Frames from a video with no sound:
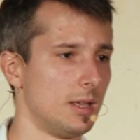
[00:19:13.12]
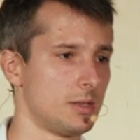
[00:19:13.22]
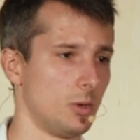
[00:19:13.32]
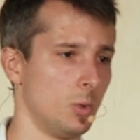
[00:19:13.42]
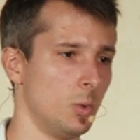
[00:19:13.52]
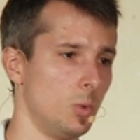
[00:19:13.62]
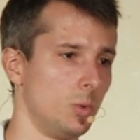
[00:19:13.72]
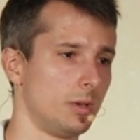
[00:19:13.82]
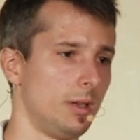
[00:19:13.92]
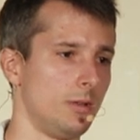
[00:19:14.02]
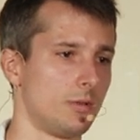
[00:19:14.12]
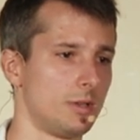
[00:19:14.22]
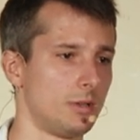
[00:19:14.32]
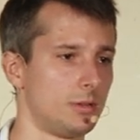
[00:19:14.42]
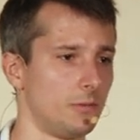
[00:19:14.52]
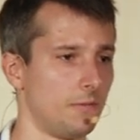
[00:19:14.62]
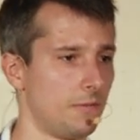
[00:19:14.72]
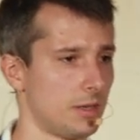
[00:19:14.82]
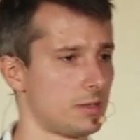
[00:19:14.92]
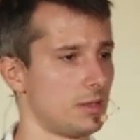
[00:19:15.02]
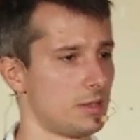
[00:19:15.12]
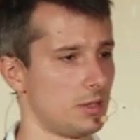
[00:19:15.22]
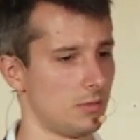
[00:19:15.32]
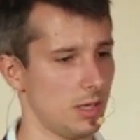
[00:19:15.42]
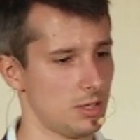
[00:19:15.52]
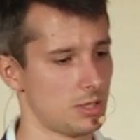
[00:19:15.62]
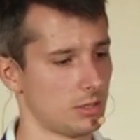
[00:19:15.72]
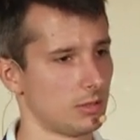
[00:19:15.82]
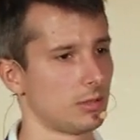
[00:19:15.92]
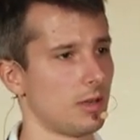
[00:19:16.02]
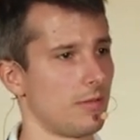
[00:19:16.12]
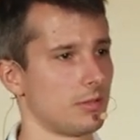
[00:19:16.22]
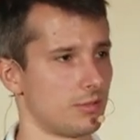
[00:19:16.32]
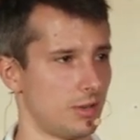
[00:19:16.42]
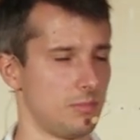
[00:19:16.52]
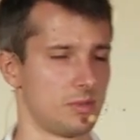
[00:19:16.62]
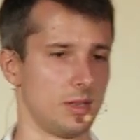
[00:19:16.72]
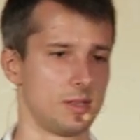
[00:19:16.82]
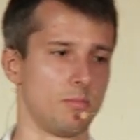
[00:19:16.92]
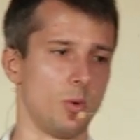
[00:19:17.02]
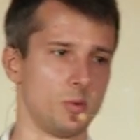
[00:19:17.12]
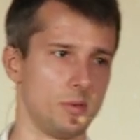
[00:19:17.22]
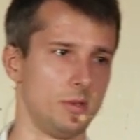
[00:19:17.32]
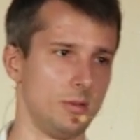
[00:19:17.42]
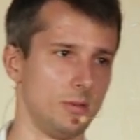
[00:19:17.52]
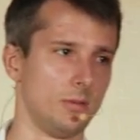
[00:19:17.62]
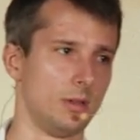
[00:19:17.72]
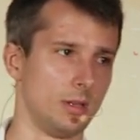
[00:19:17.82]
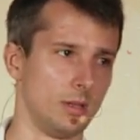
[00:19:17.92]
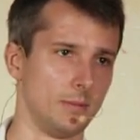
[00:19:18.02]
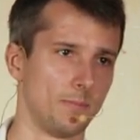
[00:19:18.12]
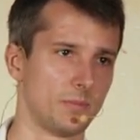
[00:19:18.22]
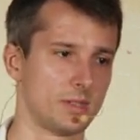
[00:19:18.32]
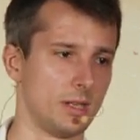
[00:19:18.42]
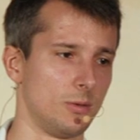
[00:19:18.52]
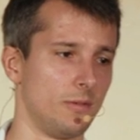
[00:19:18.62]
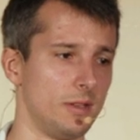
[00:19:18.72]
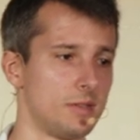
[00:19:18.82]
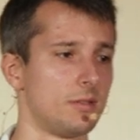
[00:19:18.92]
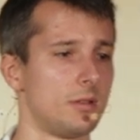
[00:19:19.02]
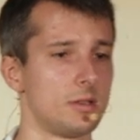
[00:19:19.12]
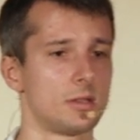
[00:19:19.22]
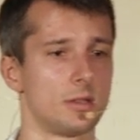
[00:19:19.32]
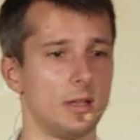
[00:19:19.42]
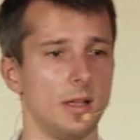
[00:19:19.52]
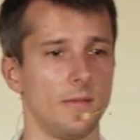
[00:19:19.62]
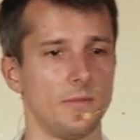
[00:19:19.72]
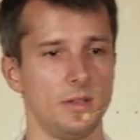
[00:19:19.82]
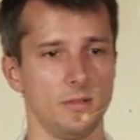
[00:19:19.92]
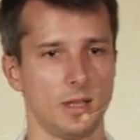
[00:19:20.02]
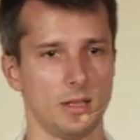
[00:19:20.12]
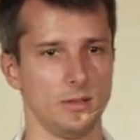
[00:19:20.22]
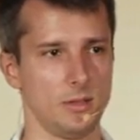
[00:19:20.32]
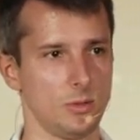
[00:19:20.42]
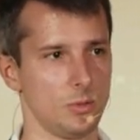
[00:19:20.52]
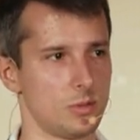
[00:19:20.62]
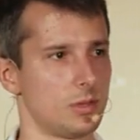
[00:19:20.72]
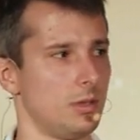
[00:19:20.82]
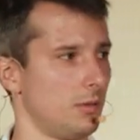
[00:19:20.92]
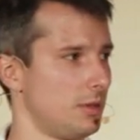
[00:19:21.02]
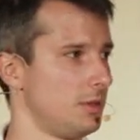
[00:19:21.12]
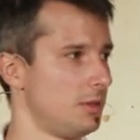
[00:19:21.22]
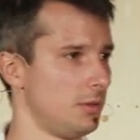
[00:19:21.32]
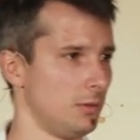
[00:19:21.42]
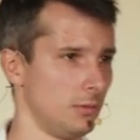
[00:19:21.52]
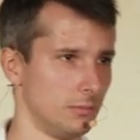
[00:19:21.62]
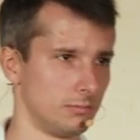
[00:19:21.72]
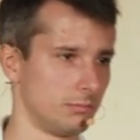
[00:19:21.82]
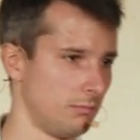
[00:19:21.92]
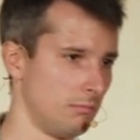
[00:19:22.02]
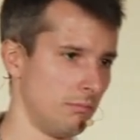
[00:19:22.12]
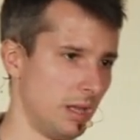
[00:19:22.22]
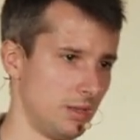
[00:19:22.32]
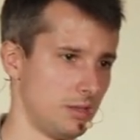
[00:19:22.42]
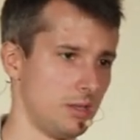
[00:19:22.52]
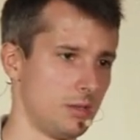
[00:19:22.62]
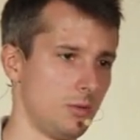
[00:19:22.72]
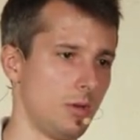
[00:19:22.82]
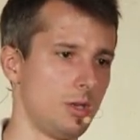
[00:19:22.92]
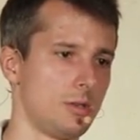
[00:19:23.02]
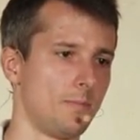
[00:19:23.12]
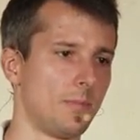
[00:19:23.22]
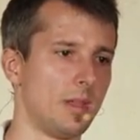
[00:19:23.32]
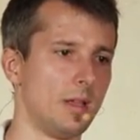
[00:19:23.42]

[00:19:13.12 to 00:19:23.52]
So in order to fix this situation, Kafka Streams exposes you the set of listeners that you can use in order to manage this situation.